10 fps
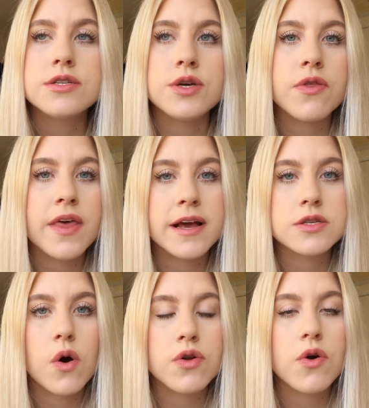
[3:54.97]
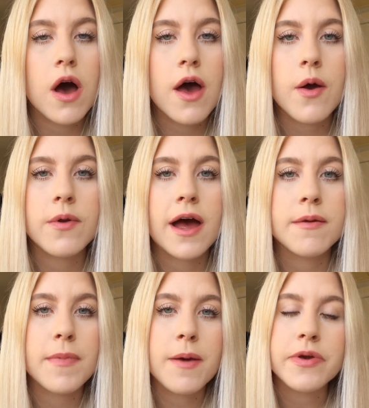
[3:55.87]
do things on your own
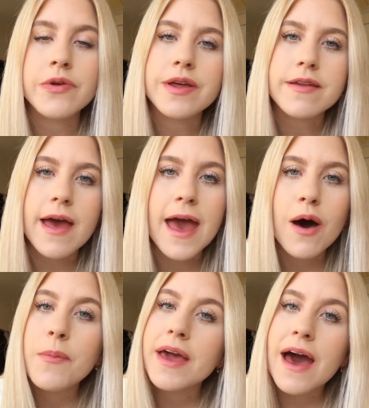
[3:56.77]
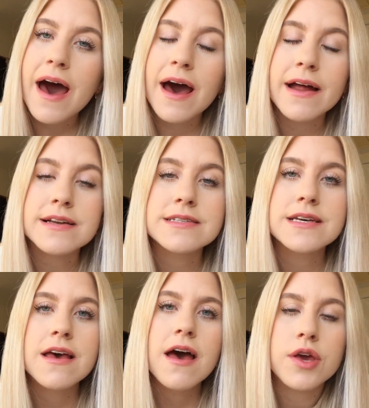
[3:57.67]
and maybe you need a helping hand.
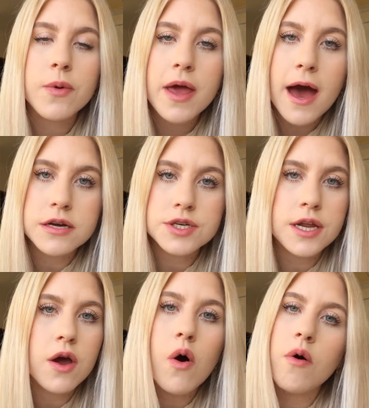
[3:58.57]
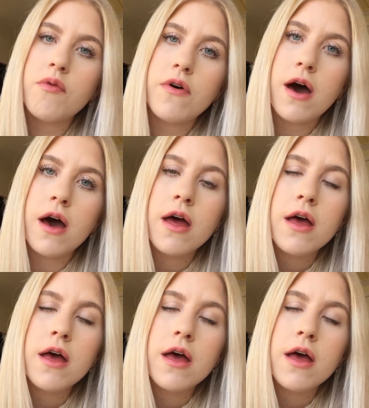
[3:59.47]
UWE actually offer